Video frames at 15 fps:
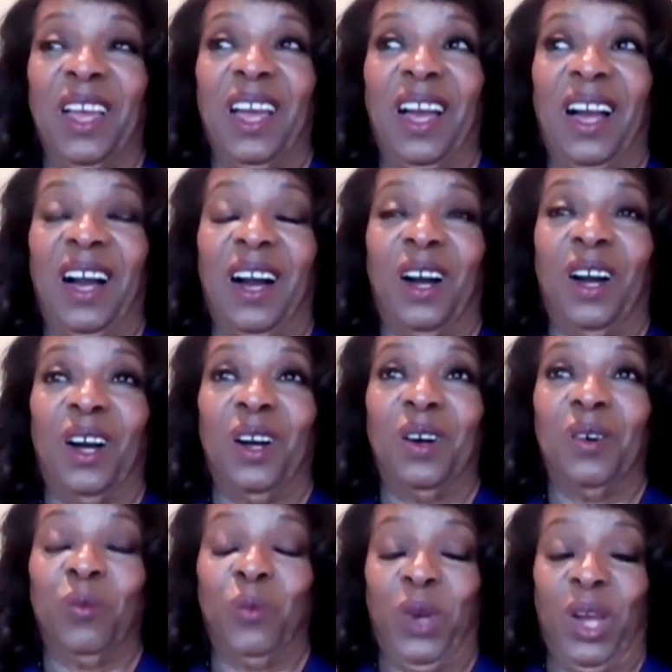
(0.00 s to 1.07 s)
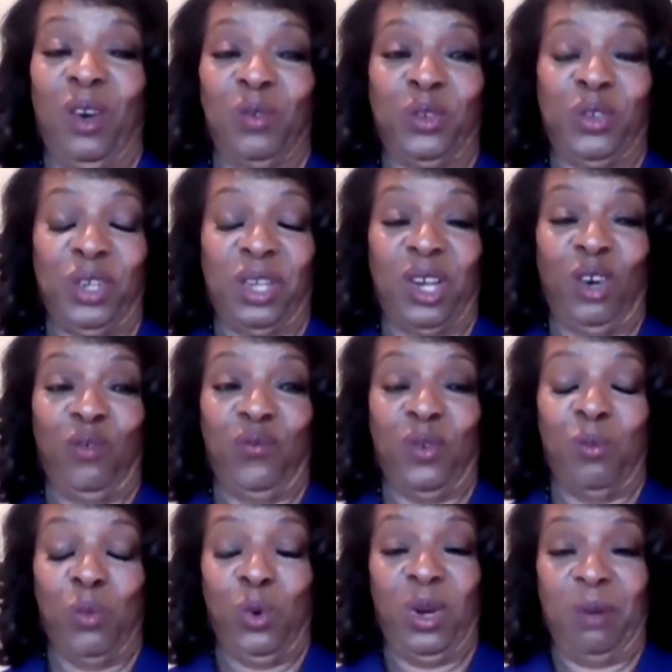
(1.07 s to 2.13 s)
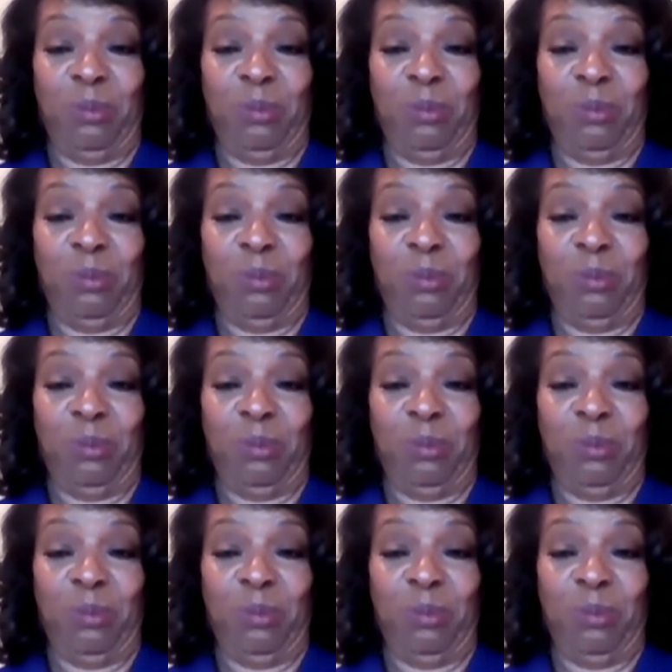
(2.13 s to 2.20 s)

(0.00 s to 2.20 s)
Well, to go from one